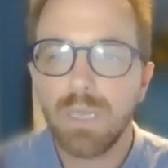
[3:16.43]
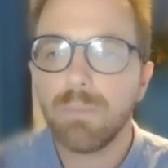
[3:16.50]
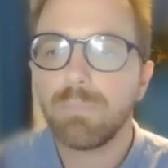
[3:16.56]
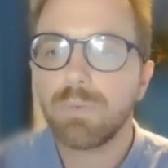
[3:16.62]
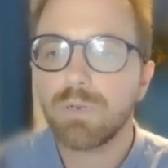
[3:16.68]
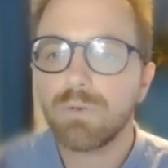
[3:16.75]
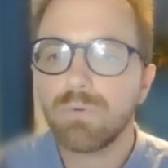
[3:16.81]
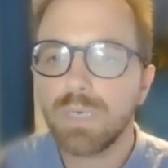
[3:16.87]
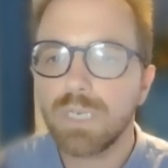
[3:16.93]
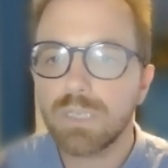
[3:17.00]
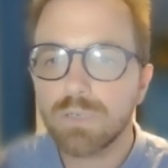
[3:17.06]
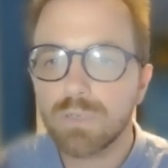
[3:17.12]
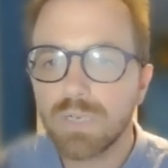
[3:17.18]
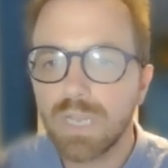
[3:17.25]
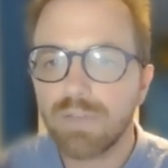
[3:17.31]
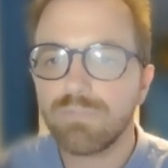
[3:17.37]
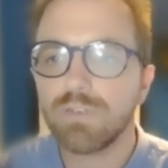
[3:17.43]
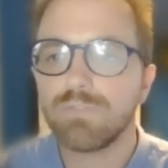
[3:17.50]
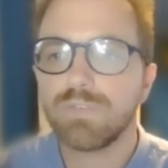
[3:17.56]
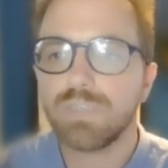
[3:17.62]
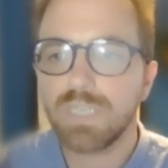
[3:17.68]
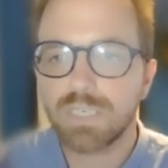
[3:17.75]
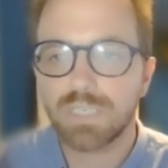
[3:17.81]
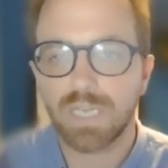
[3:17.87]
but a really good level of
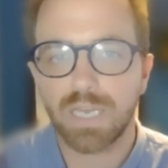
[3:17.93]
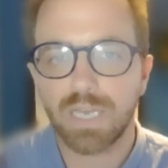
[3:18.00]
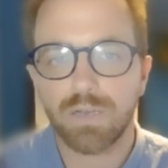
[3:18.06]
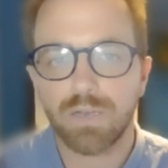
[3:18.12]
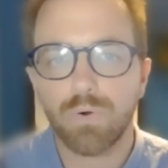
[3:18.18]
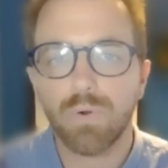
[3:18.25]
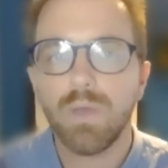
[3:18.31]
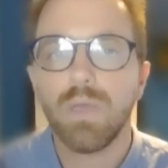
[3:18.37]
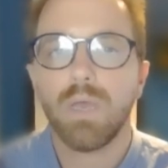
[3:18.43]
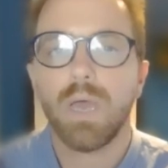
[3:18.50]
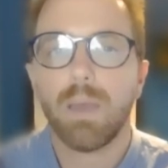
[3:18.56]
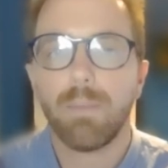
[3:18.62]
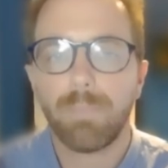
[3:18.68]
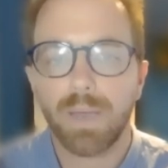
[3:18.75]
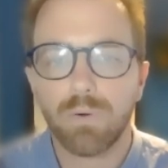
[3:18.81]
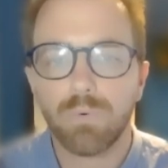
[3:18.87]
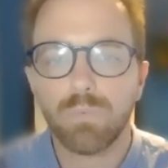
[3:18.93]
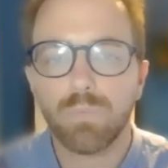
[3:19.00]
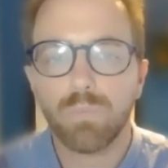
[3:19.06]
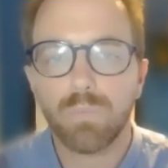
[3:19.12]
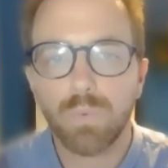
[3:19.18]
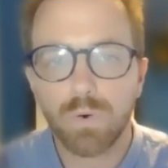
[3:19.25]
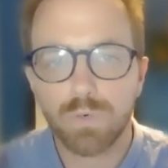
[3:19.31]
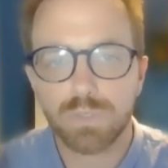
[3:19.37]
detail about
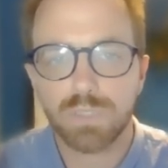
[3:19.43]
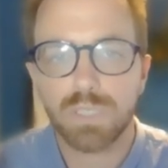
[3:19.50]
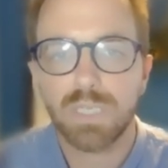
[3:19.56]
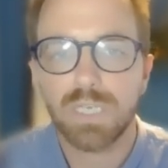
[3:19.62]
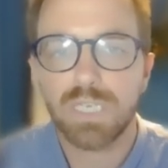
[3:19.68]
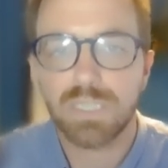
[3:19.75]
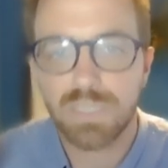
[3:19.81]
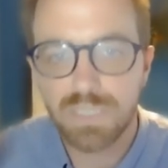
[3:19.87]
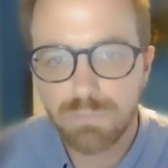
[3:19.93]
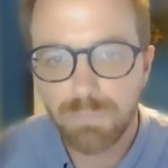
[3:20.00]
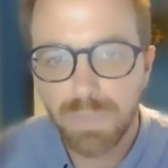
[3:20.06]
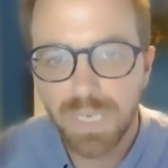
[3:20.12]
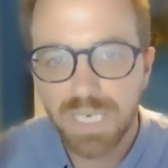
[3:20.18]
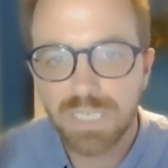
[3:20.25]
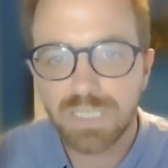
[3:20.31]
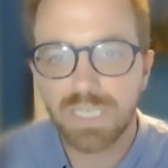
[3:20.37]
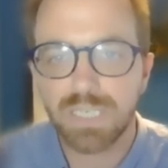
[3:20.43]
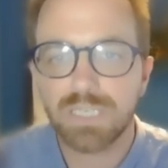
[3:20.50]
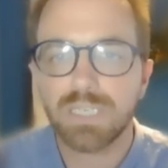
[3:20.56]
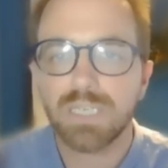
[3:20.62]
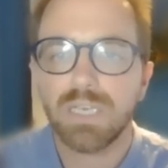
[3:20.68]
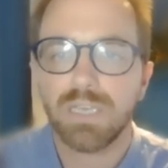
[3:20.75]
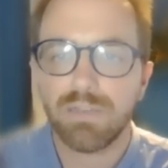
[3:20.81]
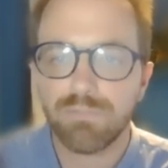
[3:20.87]
what is expected
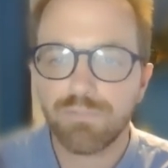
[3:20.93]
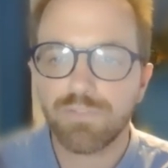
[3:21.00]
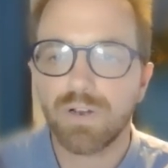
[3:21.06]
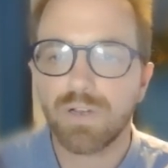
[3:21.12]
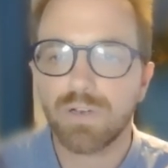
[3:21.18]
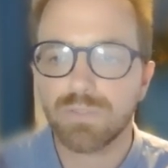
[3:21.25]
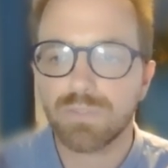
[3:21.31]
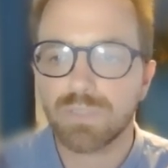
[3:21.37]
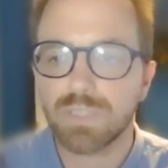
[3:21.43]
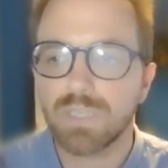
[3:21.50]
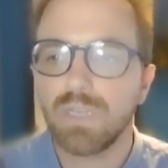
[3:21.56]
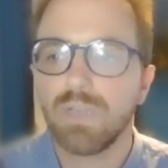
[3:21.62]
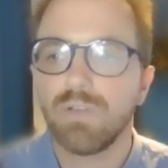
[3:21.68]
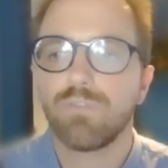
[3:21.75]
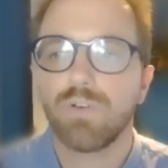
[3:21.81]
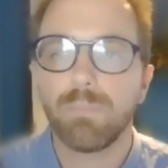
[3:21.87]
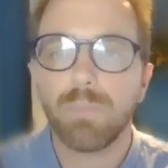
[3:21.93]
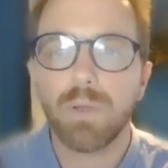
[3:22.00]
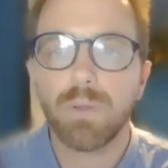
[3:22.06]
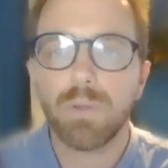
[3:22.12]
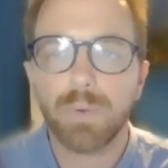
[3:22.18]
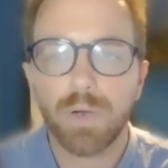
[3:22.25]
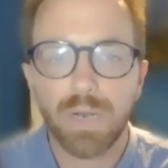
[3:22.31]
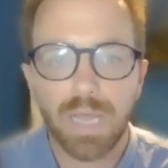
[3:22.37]
in France from
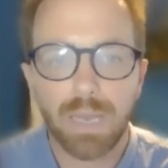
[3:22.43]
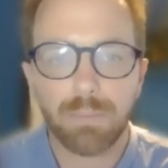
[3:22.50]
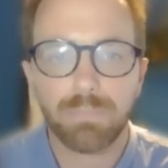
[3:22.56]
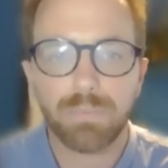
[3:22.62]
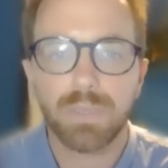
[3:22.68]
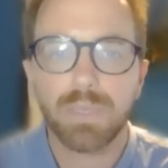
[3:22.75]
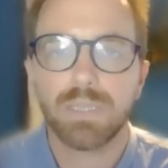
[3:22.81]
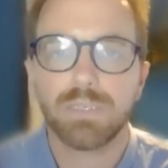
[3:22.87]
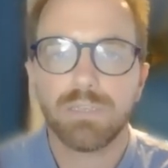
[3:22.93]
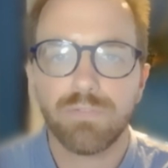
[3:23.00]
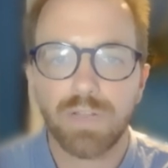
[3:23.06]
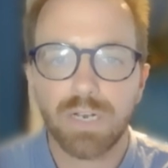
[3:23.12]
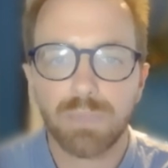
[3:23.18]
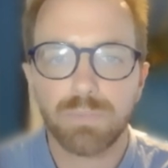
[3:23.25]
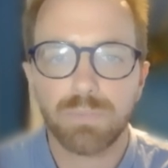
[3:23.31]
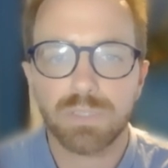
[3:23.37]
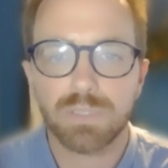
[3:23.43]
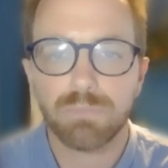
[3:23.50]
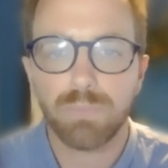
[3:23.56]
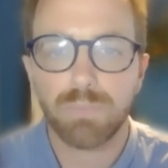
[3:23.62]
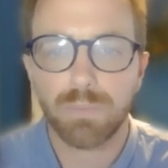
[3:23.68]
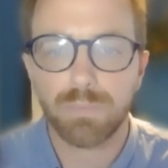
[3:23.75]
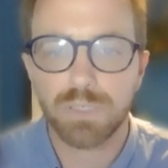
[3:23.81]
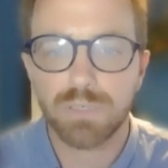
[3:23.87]
mobile app developers and
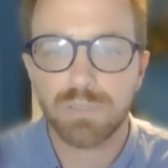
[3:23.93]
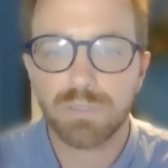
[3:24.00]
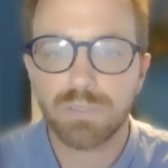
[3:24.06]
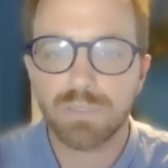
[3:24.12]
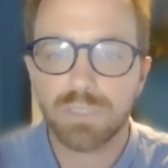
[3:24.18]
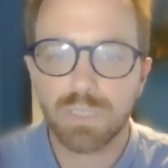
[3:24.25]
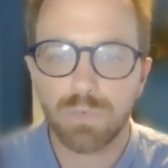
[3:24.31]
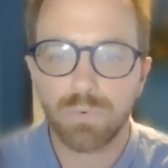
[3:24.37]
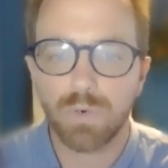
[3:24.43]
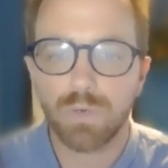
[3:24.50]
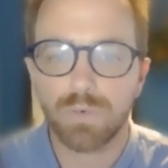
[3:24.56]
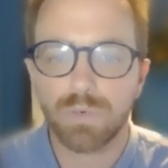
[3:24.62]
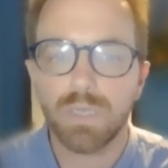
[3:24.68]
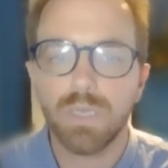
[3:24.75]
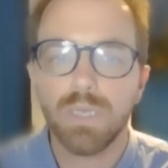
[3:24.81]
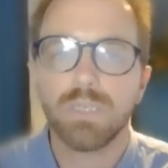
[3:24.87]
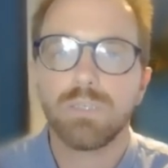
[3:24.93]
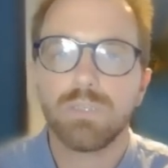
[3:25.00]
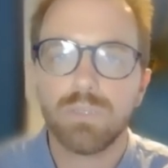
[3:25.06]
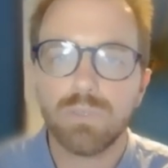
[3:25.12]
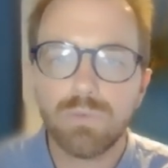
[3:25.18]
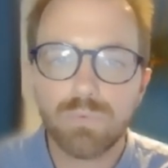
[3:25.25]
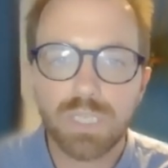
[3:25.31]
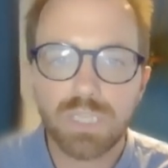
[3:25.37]
publishers and so on.
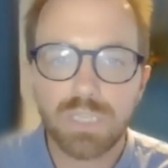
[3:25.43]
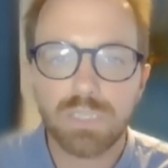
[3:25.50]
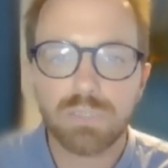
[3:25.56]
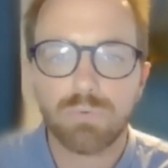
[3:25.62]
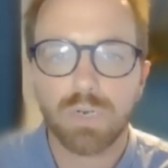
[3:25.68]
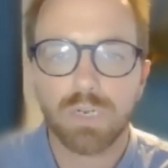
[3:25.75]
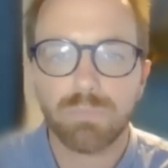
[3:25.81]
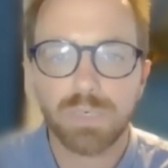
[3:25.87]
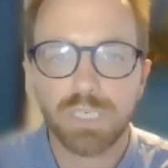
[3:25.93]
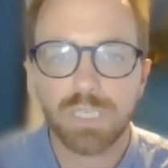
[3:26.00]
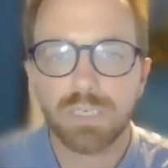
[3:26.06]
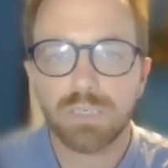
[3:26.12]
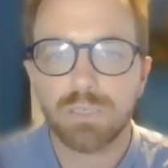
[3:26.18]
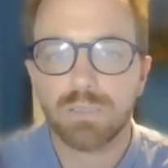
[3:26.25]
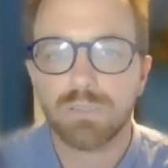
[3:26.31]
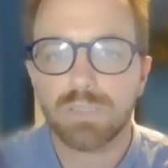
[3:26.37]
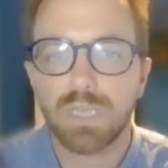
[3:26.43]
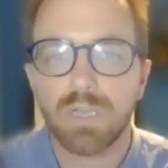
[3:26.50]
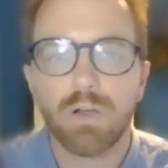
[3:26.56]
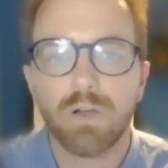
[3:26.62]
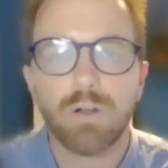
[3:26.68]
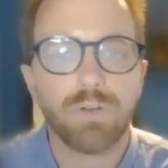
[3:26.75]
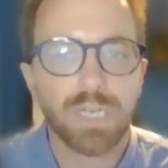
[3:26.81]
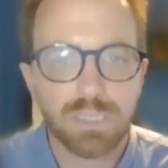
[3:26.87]
Do read these recommendations. They
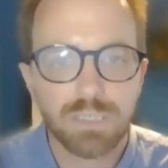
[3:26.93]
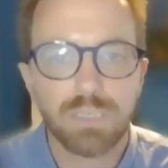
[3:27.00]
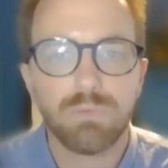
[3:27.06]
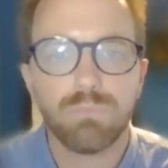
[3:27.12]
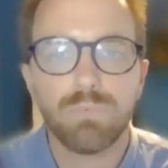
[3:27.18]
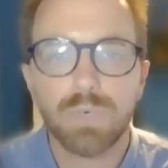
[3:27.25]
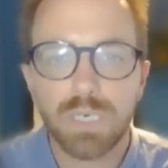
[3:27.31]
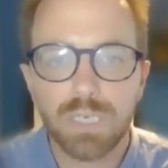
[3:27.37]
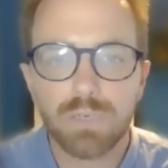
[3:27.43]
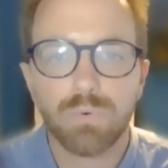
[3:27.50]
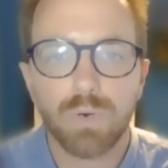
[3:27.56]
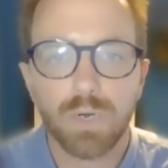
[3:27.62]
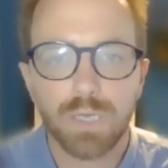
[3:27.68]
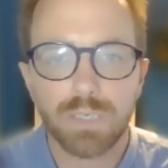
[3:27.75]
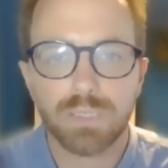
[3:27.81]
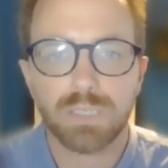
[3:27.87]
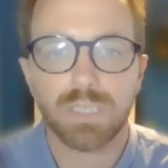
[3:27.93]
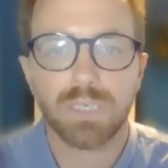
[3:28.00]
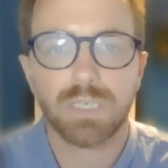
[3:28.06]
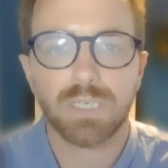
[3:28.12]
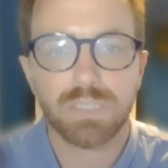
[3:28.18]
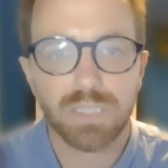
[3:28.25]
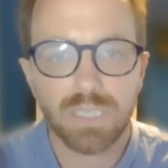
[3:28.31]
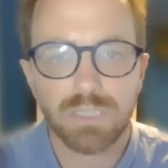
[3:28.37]
are actually really quite
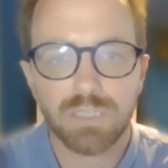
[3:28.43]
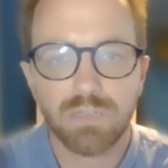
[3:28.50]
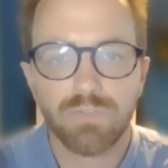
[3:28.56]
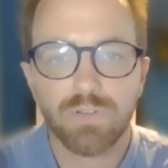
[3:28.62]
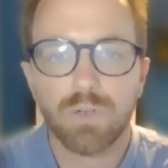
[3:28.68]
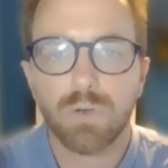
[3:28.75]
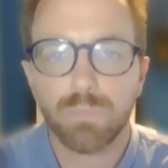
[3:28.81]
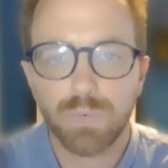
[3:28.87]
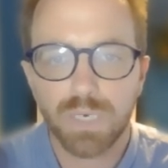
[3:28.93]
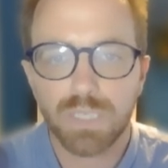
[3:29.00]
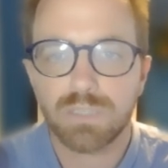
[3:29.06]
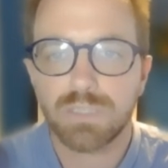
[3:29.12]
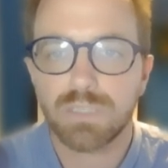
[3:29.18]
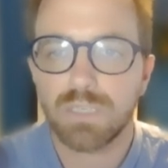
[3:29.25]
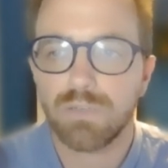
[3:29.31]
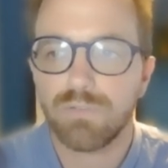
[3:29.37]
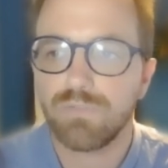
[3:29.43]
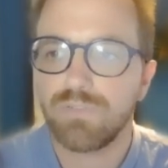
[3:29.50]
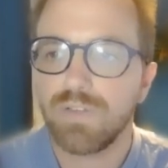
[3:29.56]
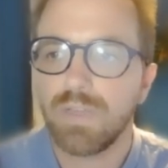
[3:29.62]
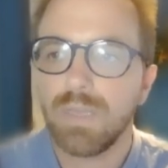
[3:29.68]
extensive and comprehensive.